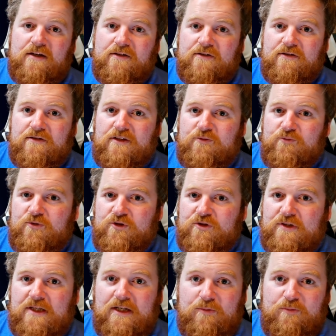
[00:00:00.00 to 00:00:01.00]
and it will
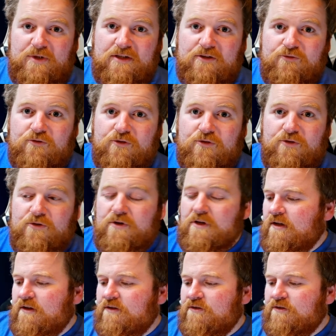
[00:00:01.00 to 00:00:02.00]
just help me to grow.
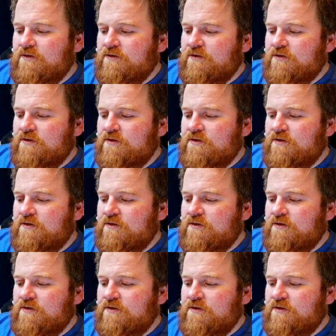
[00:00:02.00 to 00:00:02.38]
And